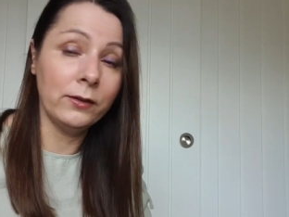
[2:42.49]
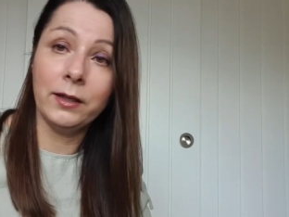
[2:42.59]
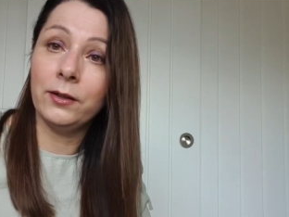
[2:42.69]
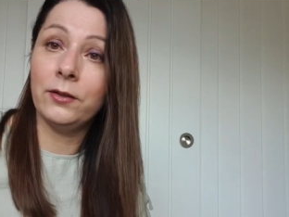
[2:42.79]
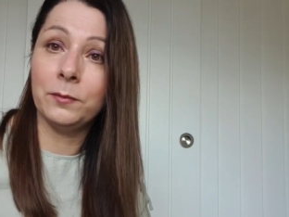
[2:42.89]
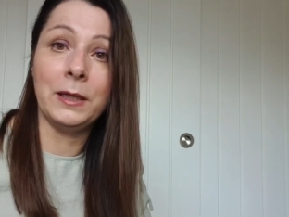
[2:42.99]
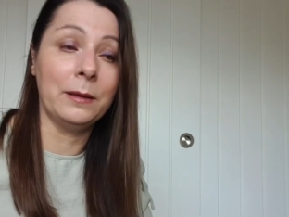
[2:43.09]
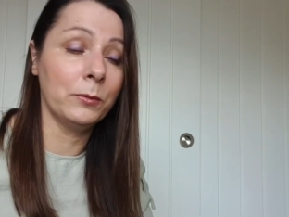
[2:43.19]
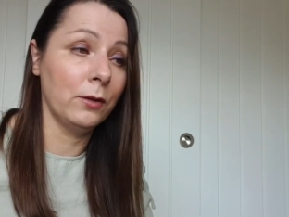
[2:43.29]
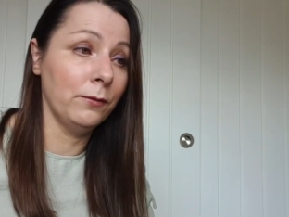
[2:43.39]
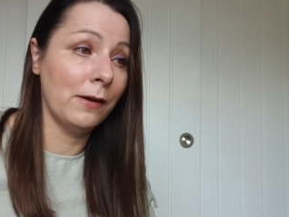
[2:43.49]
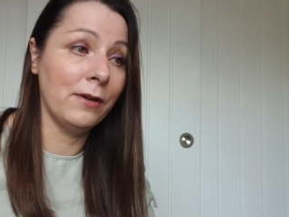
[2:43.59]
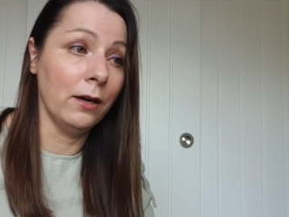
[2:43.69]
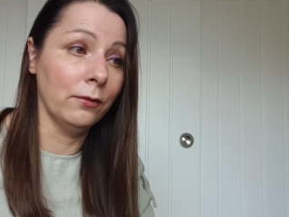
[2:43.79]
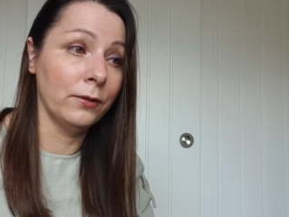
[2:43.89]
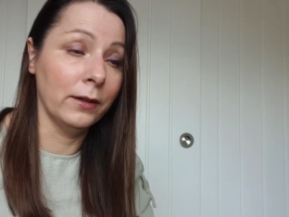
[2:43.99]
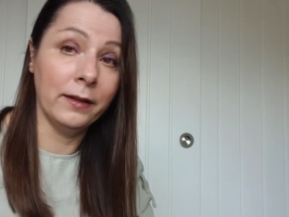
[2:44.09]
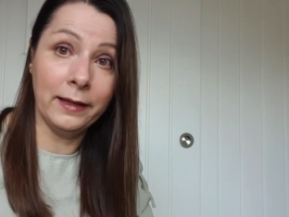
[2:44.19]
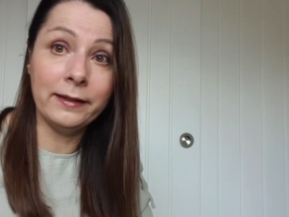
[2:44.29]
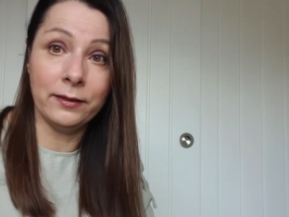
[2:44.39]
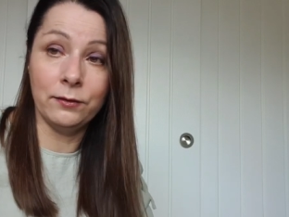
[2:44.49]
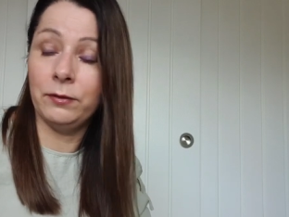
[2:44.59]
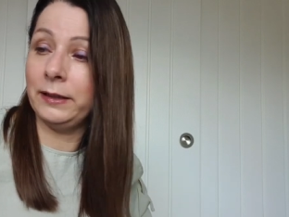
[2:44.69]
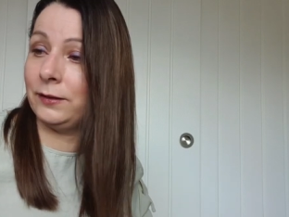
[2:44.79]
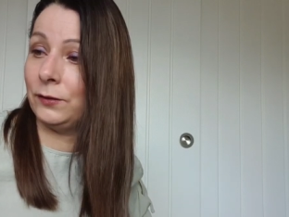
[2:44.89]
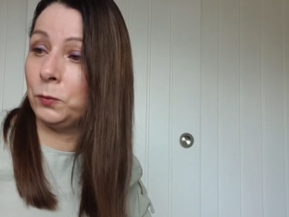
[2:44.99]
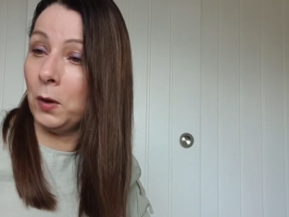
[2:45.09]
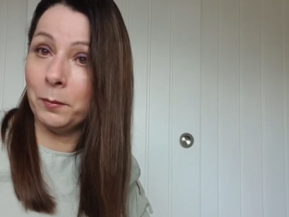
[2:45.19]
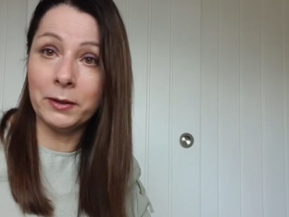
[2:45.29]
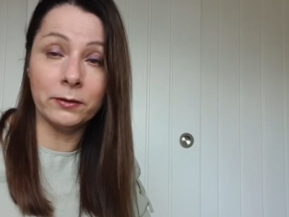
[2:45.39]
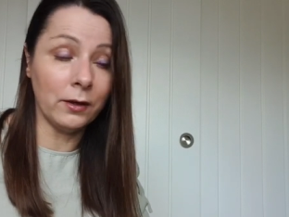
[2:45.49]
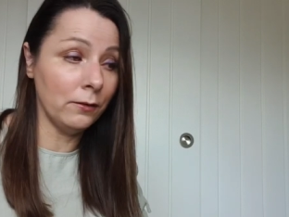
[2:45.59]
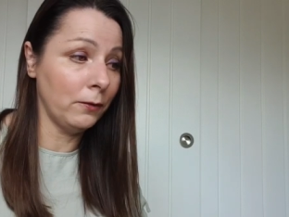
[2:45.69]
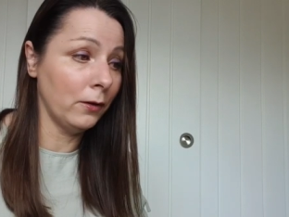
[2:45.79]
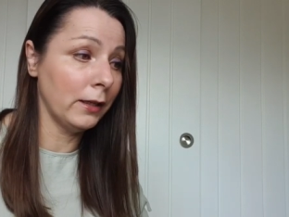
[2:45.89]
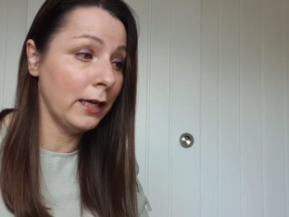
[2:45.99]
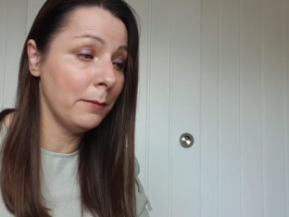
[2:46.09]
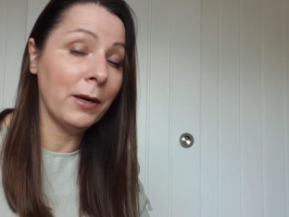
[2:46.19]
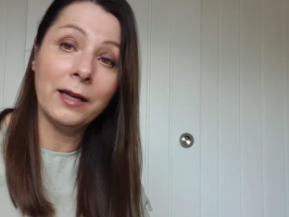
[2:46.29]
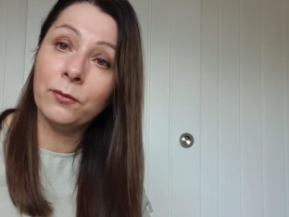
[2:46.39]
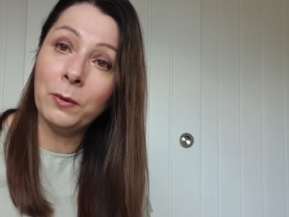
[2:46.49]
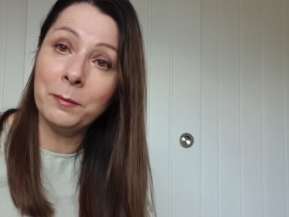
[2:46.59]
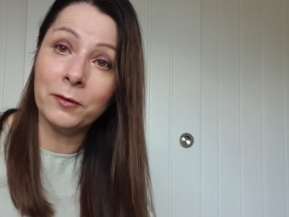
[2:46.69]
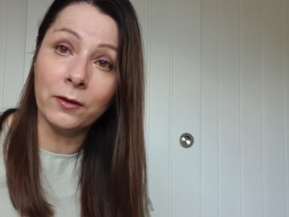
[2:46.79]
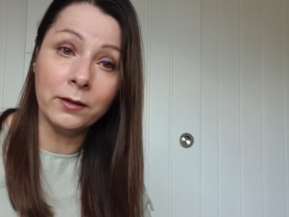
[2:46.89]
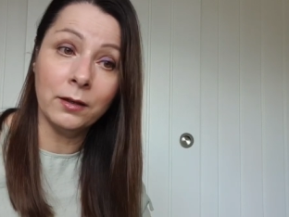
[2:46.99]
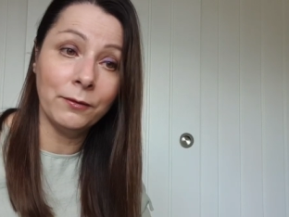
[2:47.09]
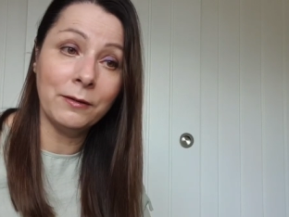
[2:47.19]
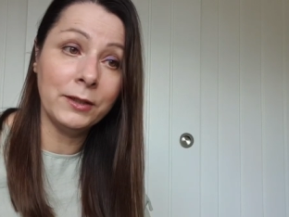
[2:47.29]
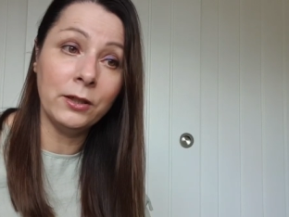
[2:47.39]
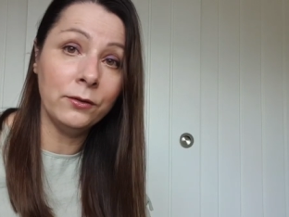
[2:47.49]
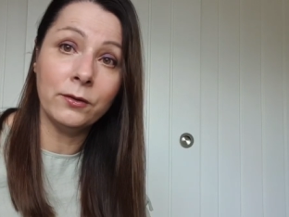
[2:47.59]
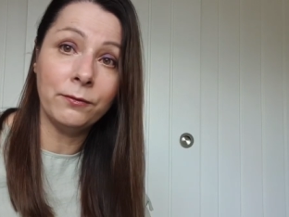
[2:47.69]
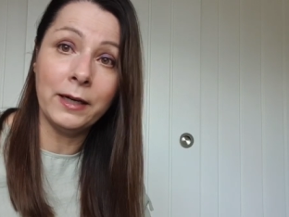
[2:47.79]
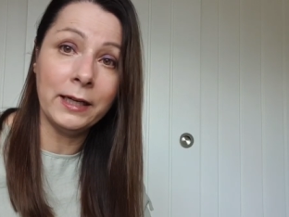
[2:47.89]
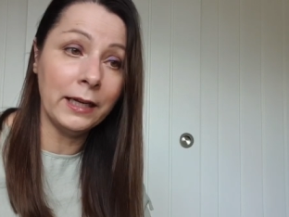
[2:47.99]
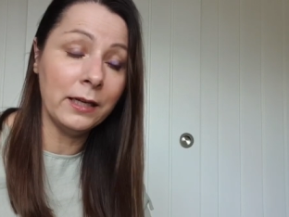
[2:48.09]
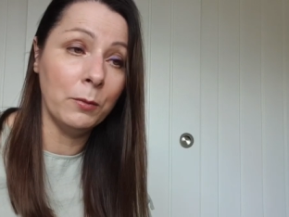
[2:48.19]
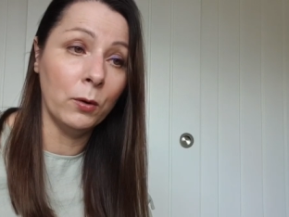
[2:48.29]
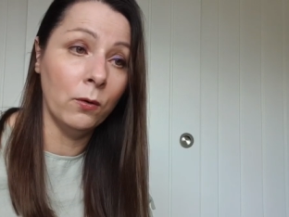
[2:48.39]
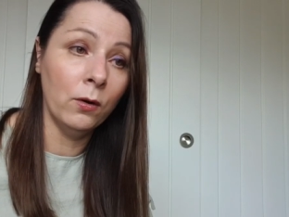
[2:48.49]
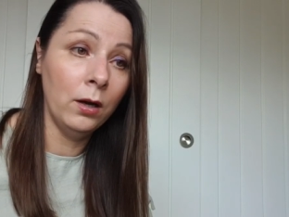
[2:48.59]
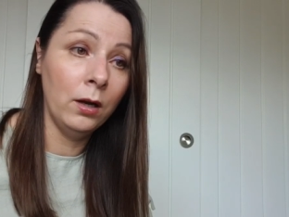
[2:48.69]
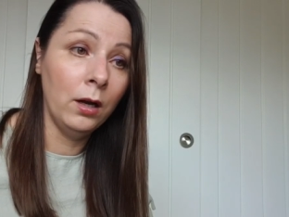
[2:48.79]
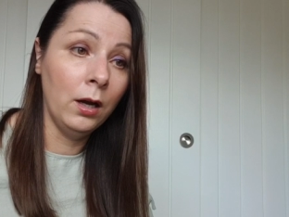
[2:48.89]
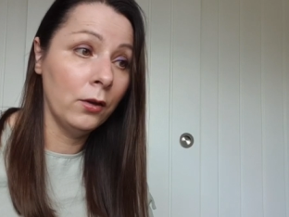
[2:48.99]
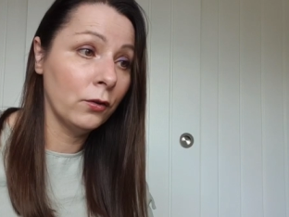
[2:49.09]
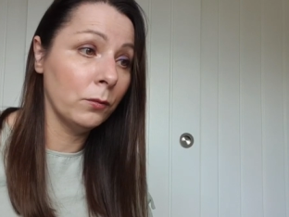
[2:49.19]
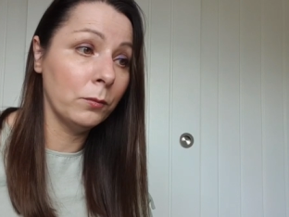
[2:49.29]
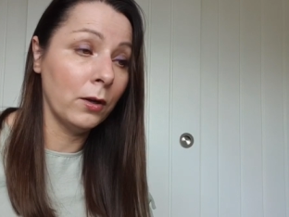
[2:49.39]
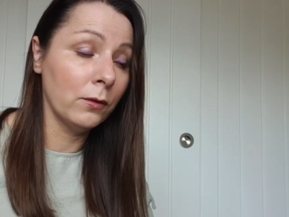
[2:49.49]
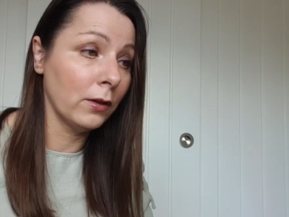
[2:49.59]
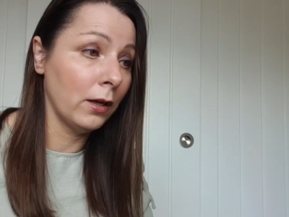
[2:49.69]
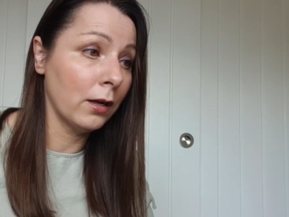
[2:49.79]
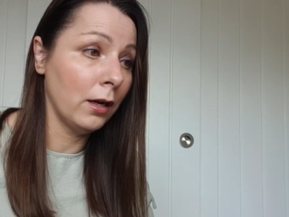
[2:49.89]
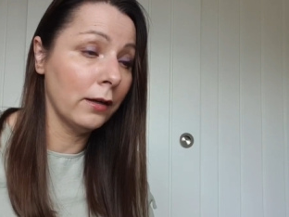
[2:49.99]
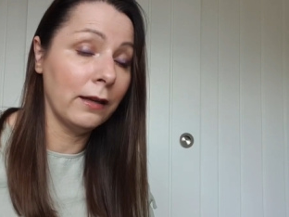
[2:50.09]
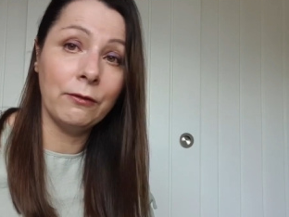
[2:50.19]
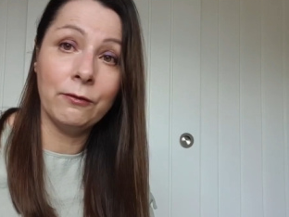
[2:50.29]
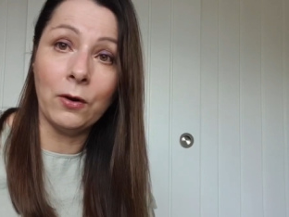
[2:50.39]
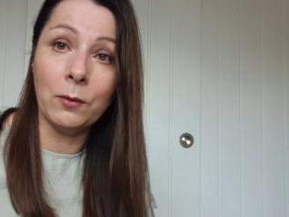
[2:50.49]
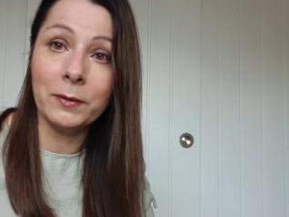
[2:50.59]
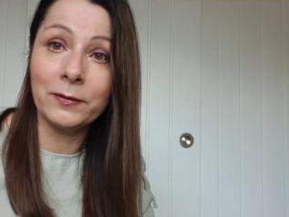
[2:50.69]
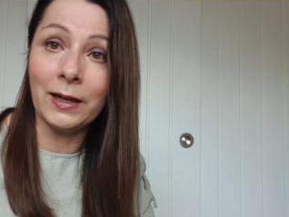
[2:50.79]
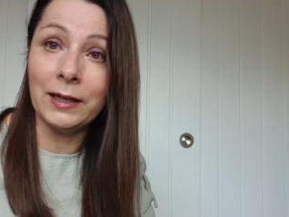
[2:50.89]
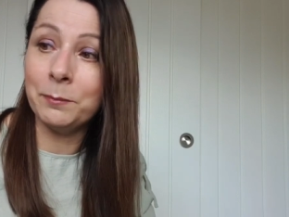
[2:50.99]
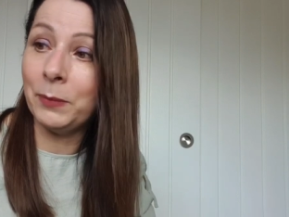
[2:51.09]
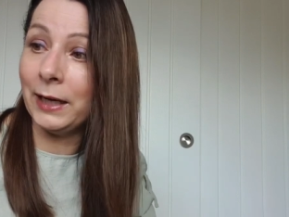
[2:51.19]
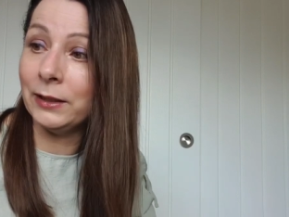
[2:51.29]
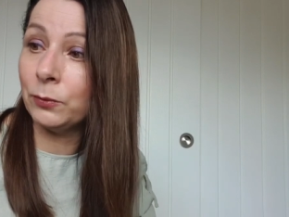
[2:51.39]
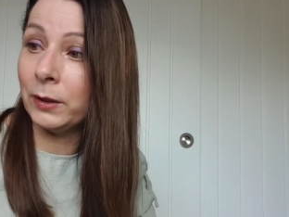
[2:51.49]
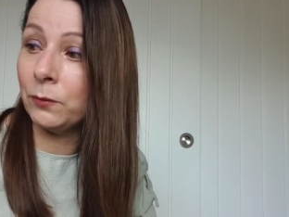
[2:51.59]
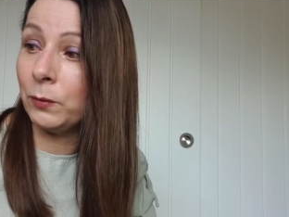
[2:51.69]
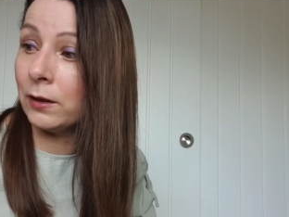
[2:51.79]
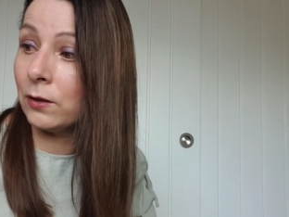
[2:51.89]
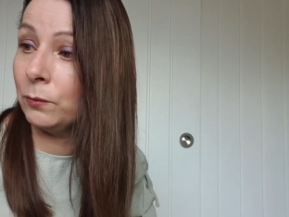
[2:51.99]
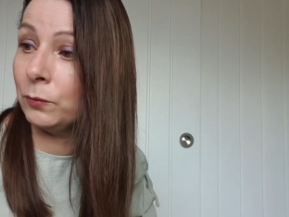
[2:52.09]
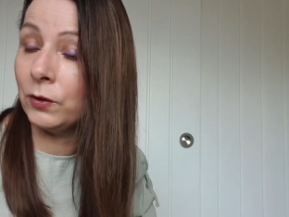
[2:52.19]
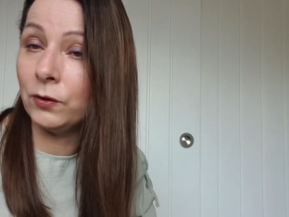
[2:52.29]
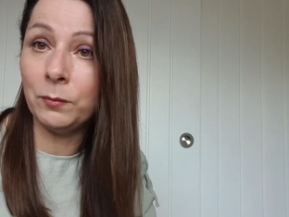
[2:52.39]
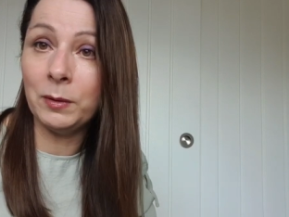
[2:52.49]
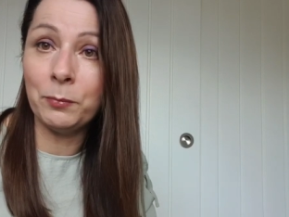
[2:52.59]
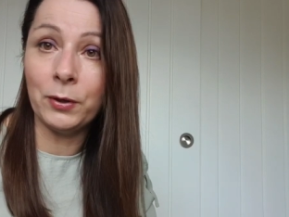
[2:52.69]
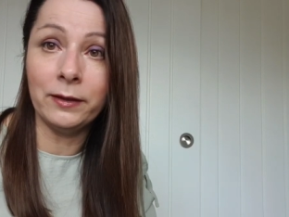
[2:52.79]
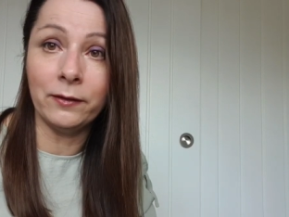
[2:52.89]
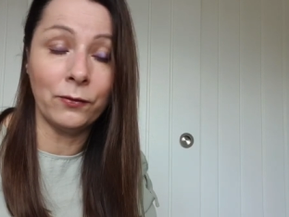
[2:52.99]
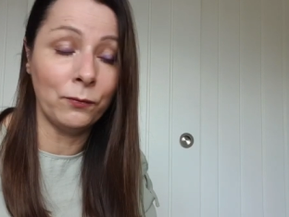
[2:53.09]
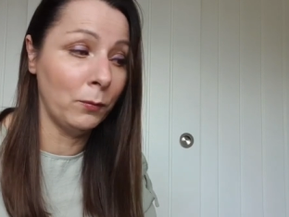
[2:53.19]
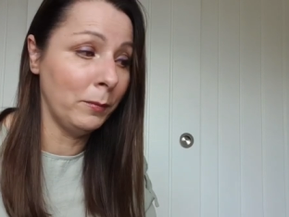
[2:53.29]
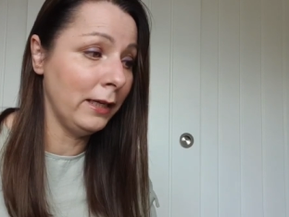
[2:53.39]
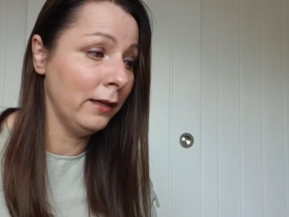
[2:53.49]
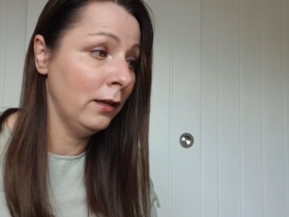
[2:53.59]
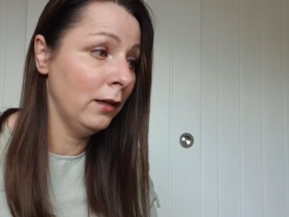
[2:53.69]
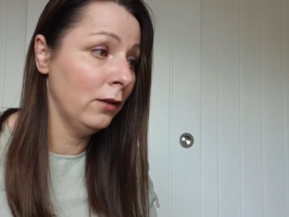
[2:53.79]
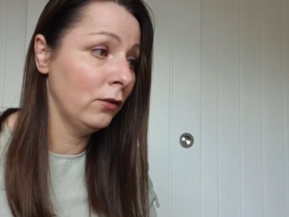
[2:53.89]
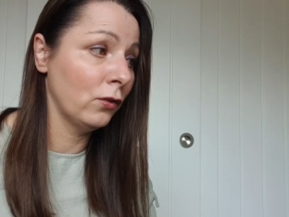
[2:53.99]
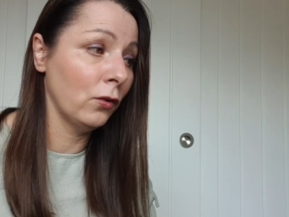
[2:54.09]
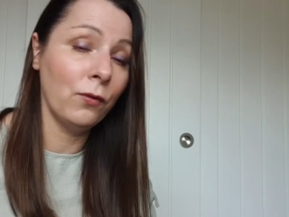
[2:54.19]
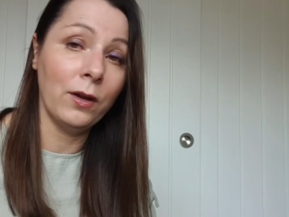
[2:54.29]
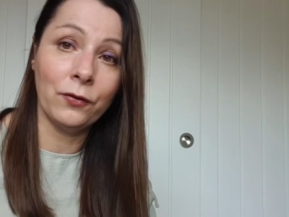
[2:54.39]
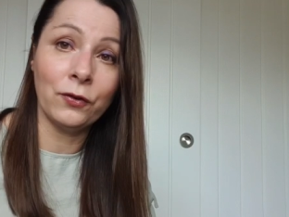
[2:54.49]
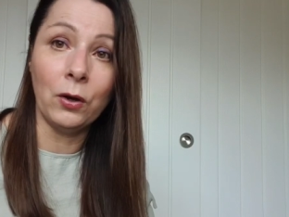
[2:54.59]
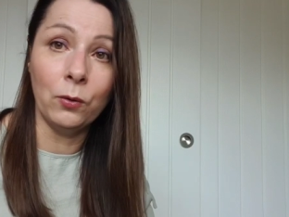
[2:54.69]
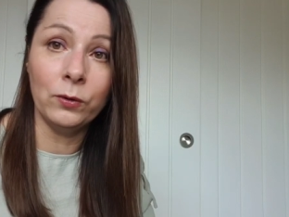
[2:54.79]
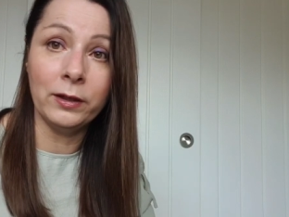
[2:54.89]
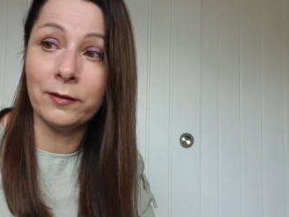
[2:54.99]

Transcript: I don't use my laptop very often, and these are the reasons why because I find eBay's website not very user friendly anymore. Sometimes I can't even find my selling page. When, when I come to do my prints for me stuff that I've sold.